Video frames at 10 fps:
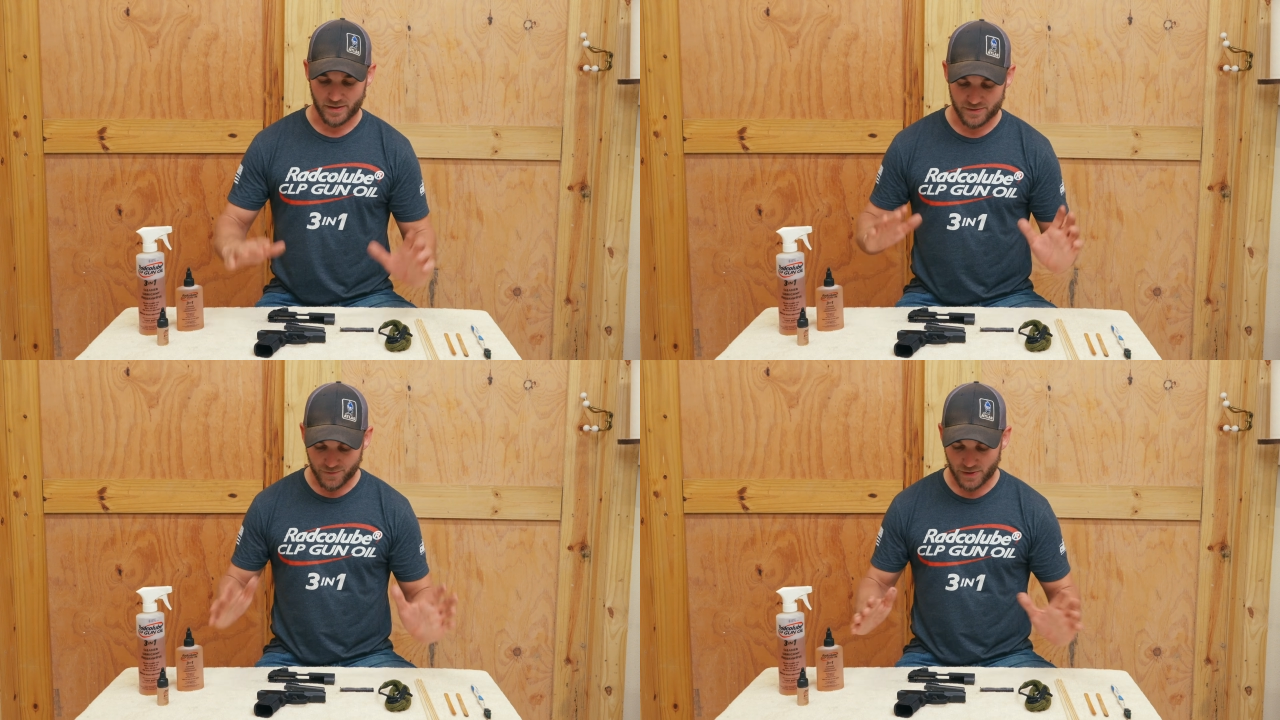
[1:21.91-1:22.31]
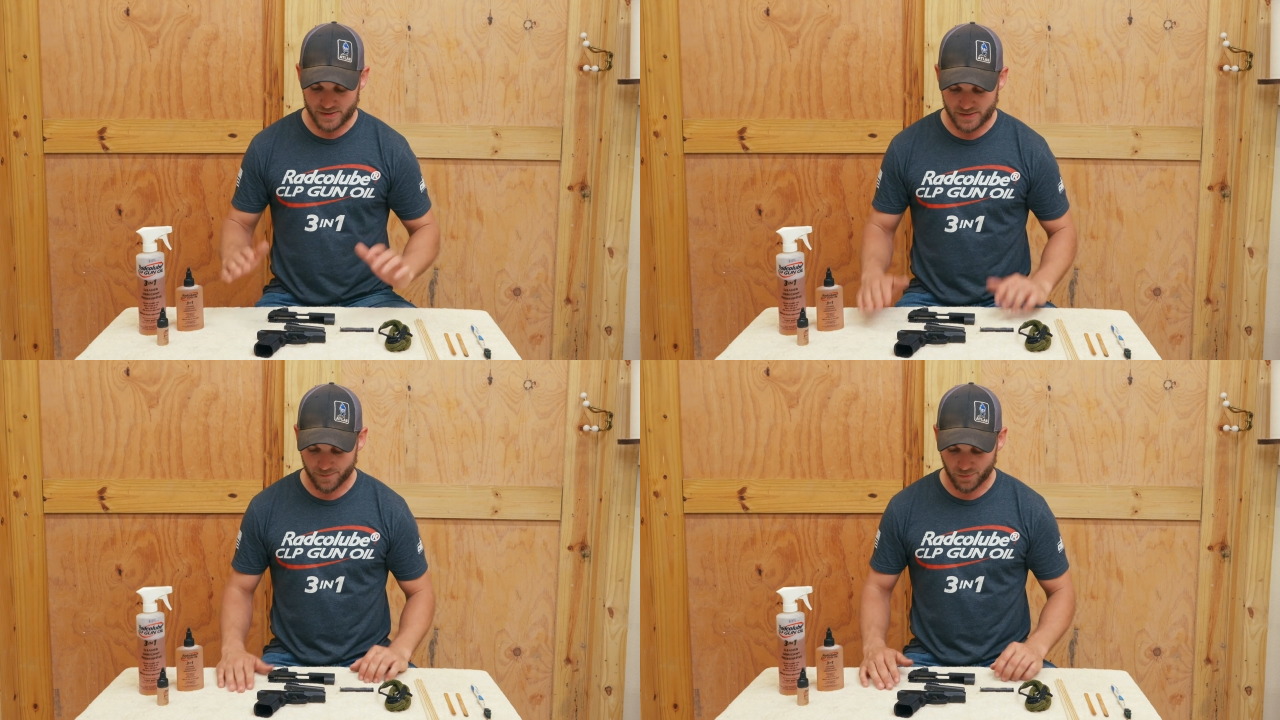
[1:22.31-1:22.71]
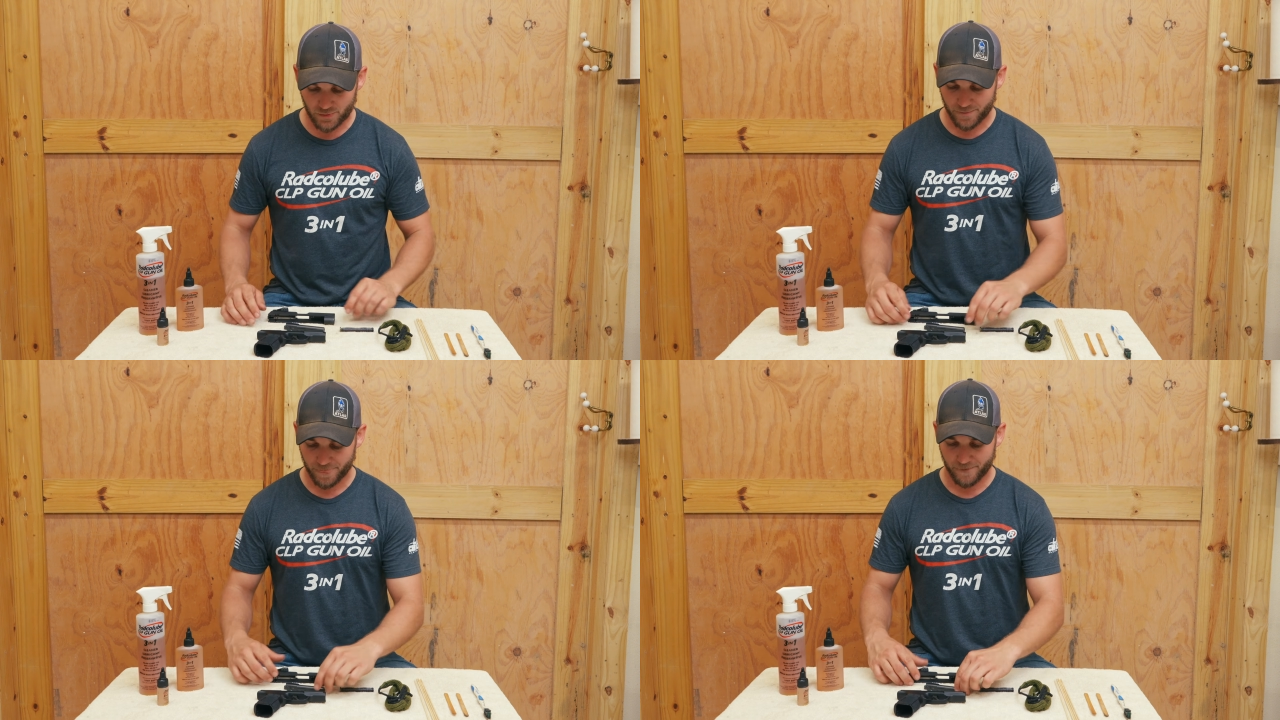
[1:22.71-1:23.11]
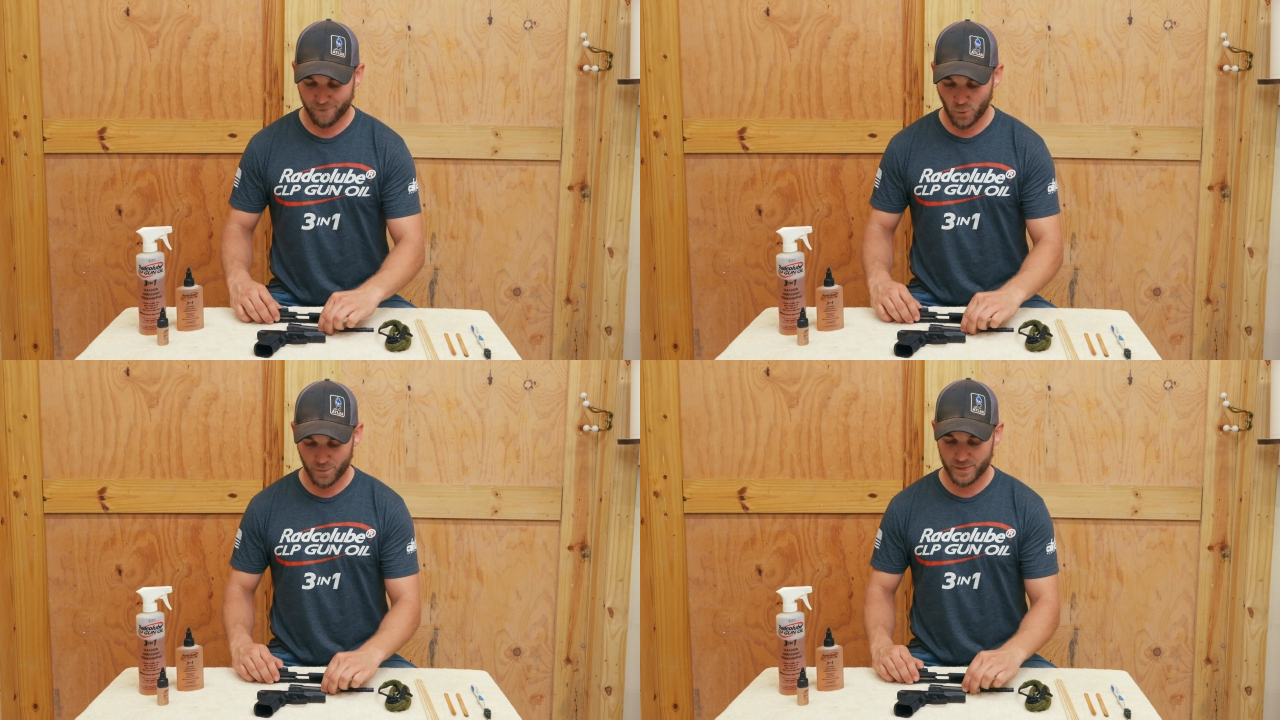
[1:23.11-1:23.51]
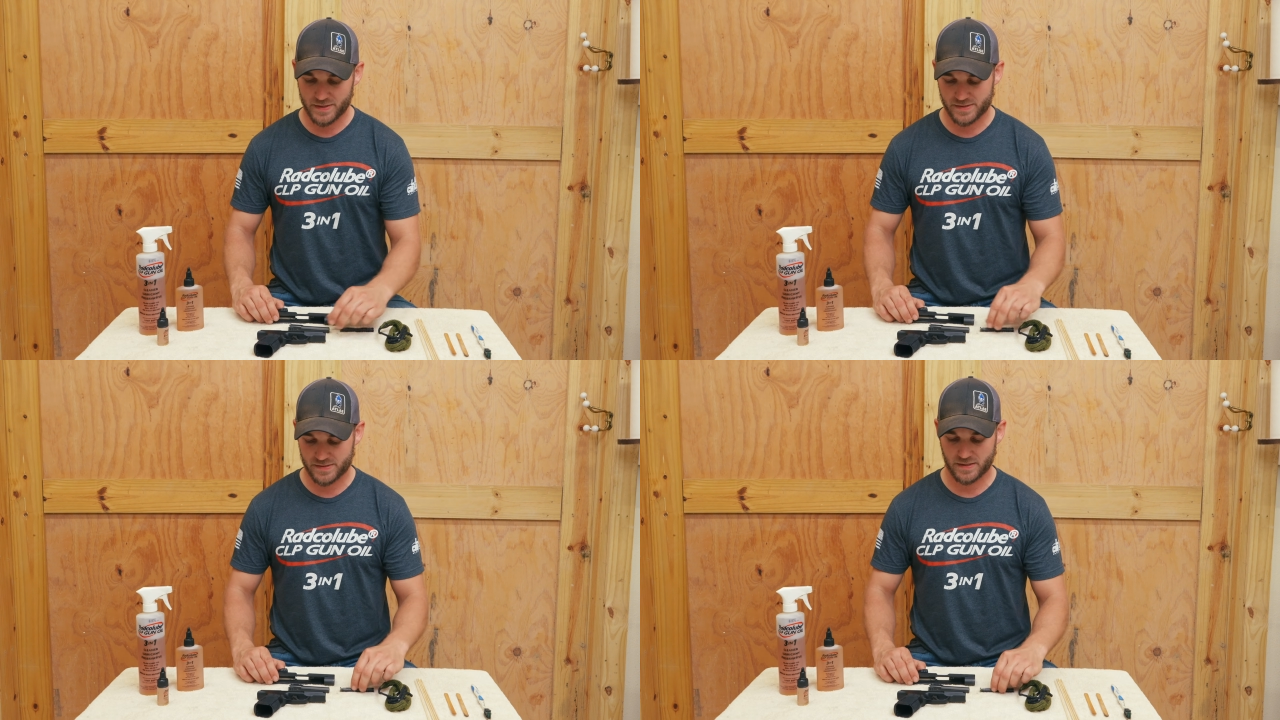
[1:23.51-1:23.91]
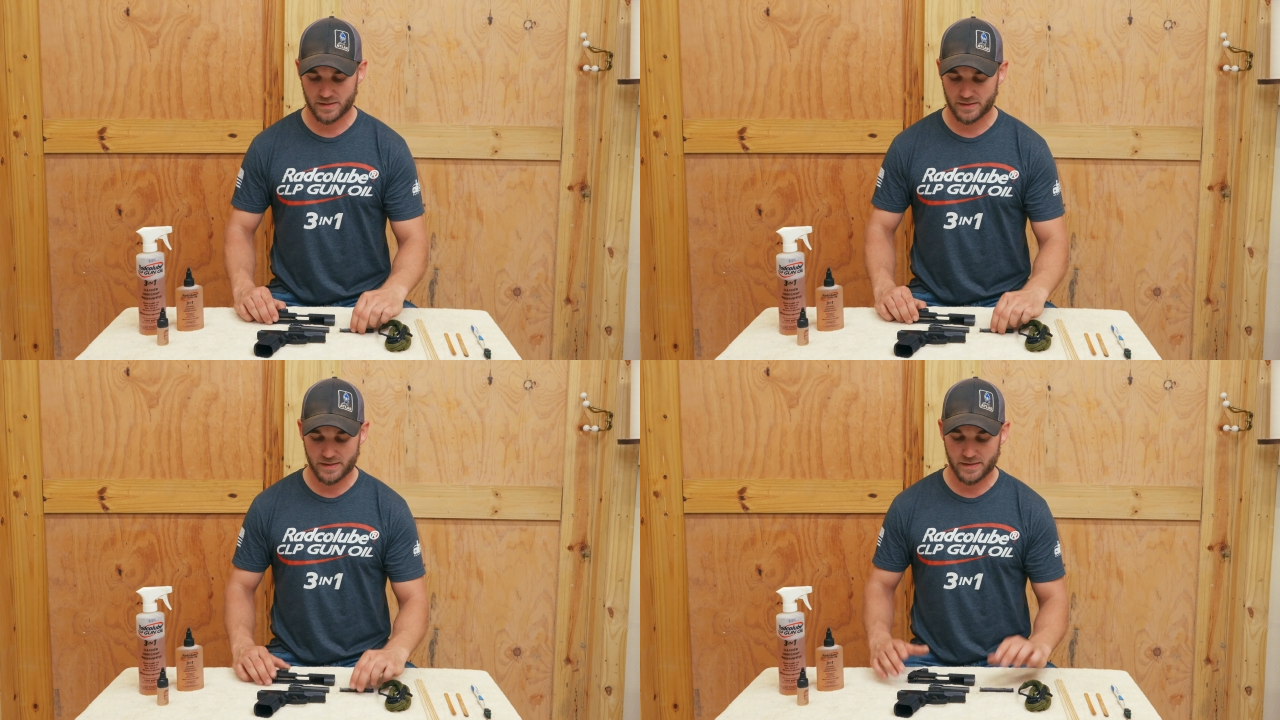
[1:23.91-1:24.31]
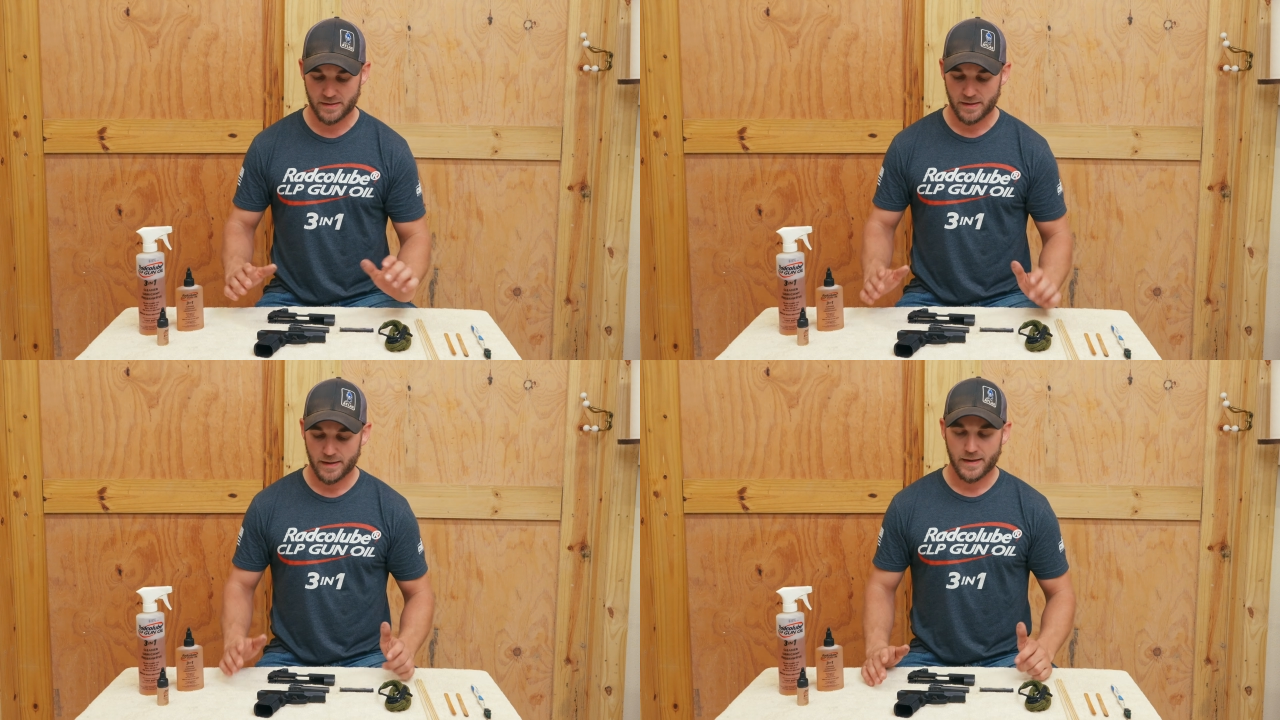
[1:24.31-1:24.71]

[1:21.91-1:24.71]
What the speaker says: It's very simple, 4 pieces to clean.